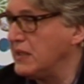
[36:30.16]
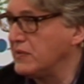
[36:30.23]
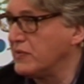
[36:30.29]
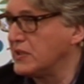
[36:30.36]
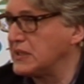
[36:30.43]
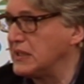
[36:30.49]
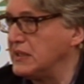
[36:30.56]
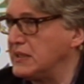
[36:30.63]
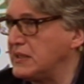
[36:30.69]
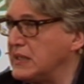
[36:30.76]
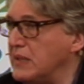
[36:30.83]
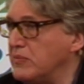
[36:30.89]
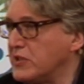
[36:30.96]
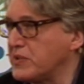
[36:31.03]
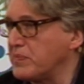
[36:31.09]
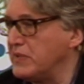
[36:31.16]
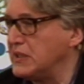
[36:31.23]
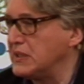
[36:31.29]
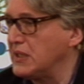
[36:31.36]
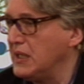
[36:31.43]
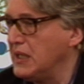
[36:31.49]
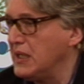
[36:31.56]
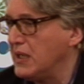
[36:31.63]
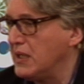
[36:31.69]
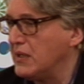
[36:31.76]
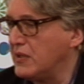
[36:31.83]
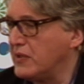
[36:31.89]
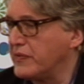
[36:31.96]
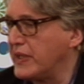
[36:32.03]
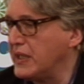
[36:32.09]
It was the establishment
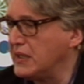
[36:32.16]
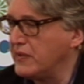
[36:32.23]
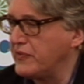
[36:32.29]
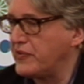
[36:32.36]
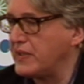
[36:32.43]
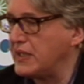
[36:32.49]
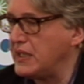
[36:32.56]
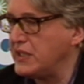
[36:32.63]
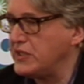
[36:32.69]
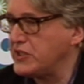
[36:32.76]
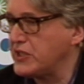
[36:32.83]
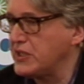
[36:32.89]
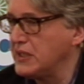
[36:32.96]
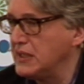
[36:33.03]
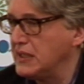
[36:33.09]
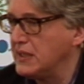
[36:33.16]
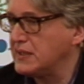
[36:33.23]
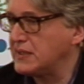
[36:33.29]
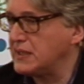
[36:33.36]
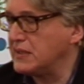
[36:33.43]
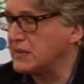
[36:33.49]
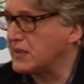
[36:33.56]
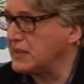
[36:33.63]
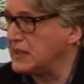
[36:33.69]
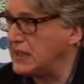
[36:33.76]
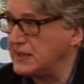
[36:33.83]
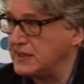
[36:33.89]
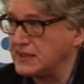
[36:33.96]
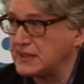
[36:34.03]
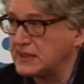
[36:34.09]
of the French
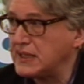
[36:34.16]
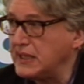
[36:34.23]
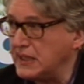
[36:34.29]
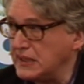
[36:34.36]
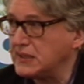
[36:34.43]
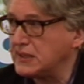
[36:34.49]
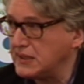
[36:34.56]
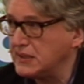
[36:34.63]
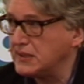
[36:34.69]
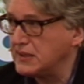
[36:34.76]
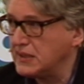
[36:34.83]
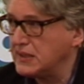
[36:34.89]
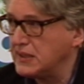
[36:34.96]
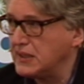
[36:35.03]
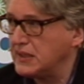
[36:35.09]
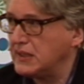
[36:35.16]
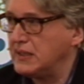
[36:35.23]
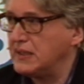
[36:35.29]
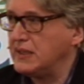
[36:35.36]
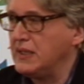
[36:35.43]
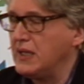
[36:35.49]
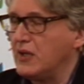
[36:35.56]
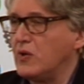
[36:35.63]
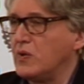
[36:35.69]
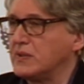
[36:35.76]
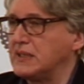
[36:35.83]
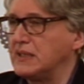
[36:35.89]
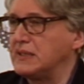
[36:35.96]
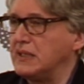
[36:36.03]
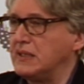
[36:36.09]
centralized state. Yeah? All
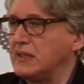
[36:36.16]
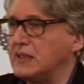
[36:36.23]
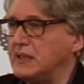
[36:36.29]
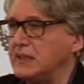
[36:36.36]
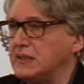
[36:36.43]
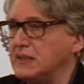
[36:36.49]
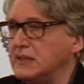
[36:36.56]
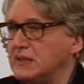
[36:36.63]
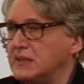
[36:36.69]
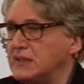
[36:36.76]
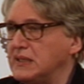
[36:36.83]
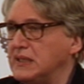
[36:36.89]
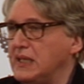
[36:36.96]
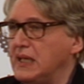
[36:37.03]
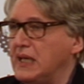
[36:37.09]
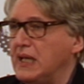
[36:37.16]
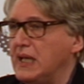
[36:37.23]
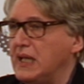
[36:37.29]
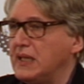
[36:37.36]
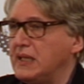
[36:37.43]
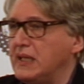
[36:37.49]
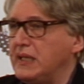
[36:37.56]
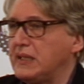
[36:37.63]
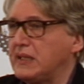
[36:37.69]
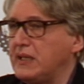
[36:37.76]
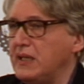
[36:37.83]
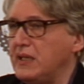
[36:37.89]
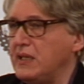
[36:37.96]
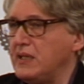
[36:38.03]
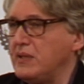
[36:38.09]
these enlighteners, they
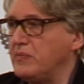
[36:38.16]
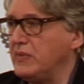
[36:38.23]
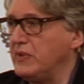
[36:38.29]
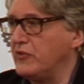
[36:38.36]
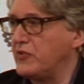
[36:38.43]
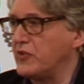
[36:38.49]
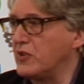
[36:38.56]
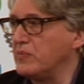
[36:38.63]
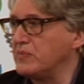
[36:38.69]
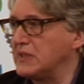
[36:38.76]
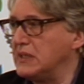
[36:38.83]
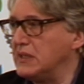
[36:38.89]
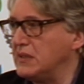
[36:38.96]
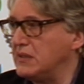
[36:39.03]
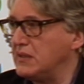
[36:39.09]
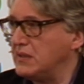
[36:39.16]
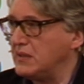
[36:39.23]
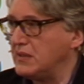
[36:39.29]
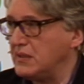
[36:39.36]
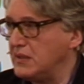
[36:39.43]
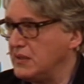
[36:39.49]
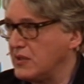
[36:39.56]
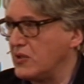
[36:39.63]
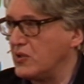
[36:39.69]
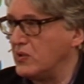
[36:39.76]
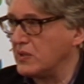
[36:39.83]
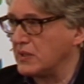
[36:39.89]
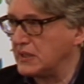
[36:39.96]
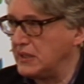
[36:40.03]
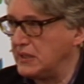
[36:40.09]
came from the
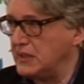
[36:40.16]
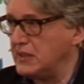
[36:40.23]
court,